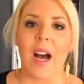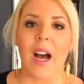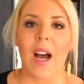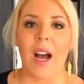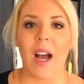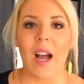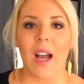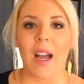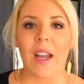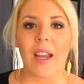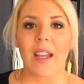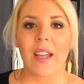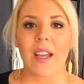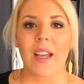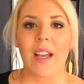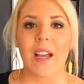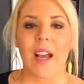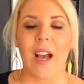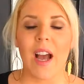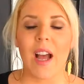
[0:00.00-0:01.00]
I
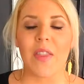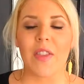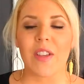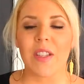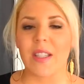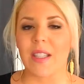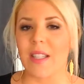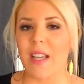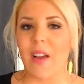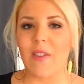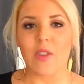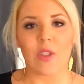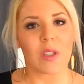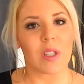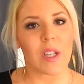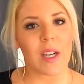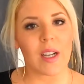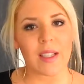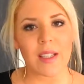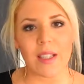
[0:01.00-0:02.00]
this is after
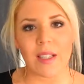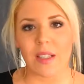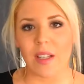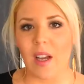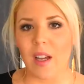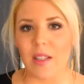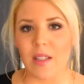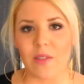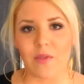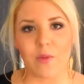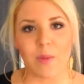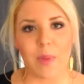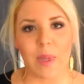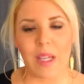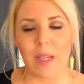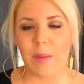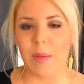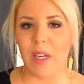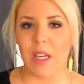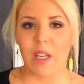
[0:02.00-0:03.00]
lots and lots of
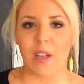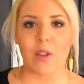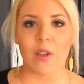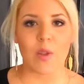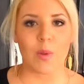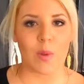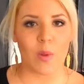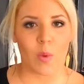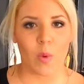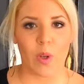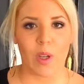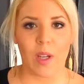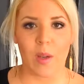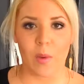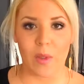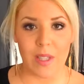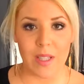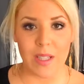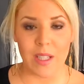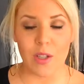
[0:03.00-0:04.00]
many, many years with working
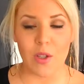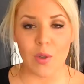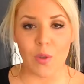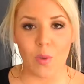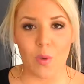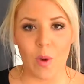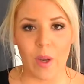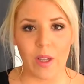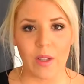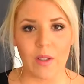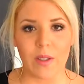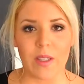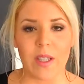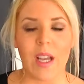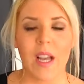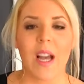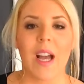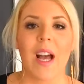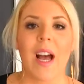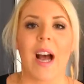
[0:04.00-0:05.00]
with essential oils.
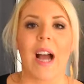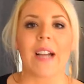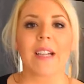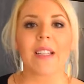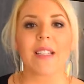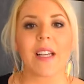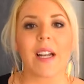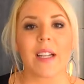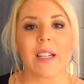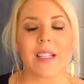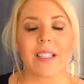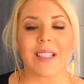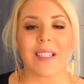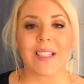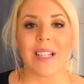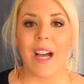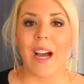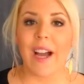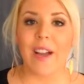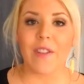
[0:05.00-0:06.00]
I decided to
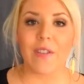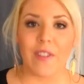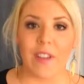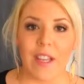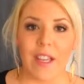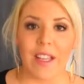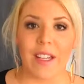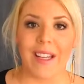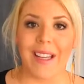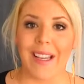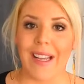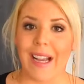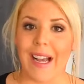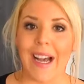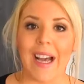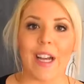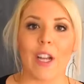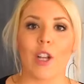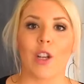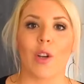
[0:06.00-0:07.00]
dive in and
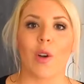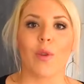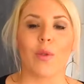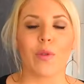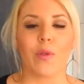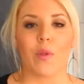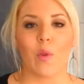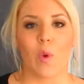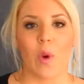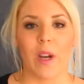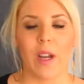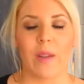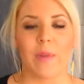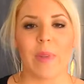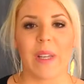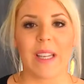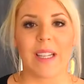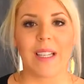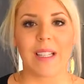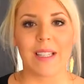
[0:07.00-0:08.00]
kind of go for it
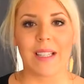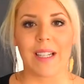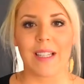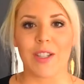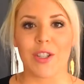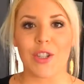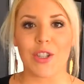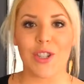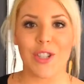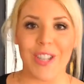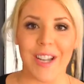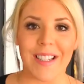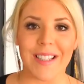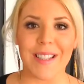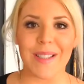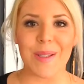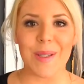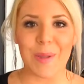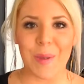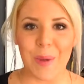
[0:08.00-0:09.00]
because that's
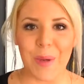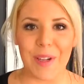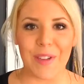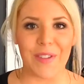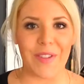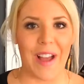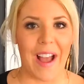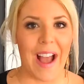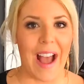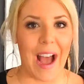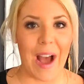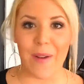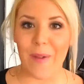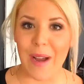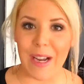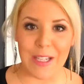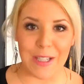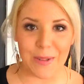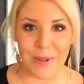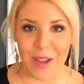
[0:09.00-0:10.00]
just sort of how
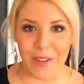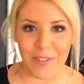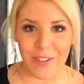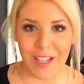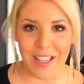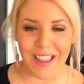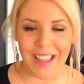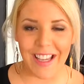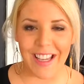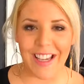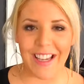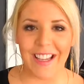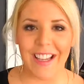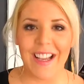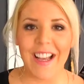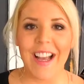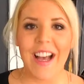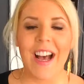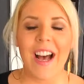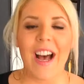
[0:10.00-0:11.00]
I do everything.
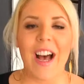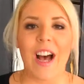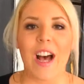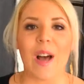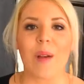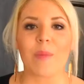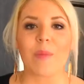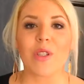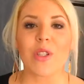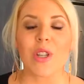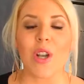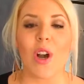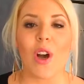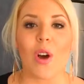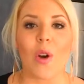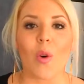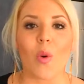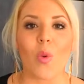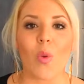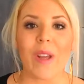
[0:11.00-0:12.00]
Um,
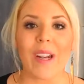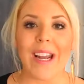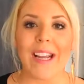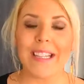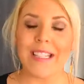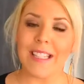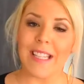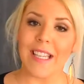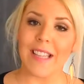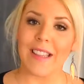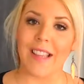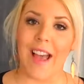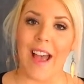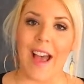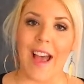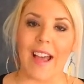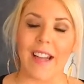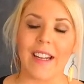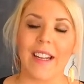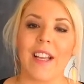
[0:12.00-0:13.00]
so when I did
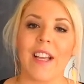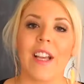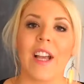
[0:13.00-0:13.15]
that,